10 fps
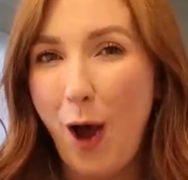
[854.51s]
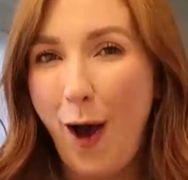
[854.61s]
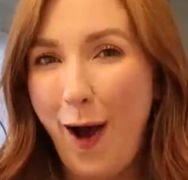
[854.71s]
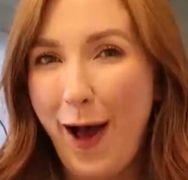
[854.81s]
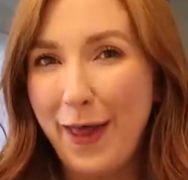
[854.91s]

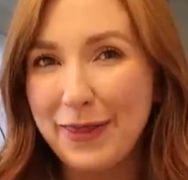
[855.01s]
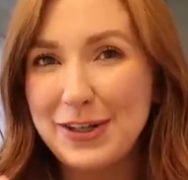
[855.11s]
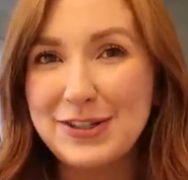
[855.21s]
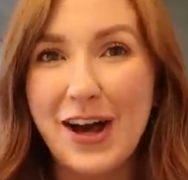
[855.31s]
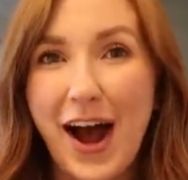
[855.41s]
on
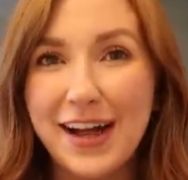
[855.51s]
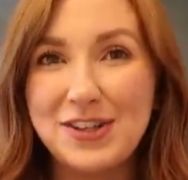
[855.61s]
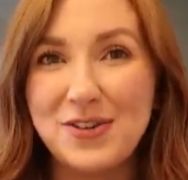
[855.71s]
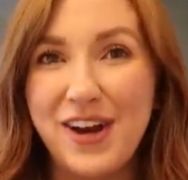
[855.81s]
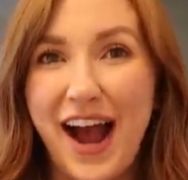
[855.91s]
the dot,
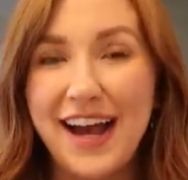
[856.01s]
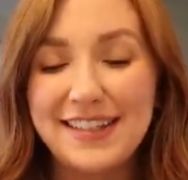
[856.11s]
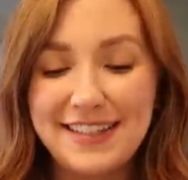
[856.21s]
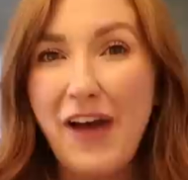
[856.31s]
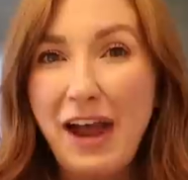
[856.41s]
you
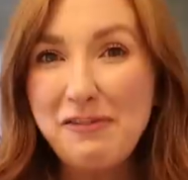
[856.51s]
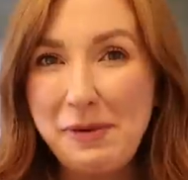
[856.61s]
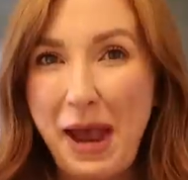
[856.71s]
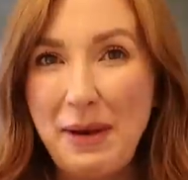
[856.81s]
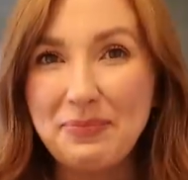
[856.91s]
guys. 5
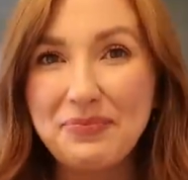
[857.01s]
p.m.